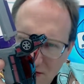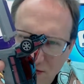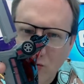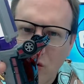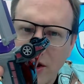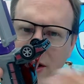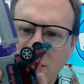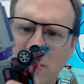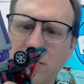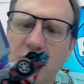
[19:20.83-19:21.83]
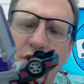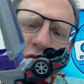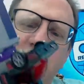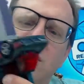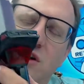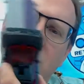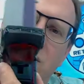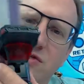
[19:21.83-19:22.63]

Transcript: from wanting to move. So,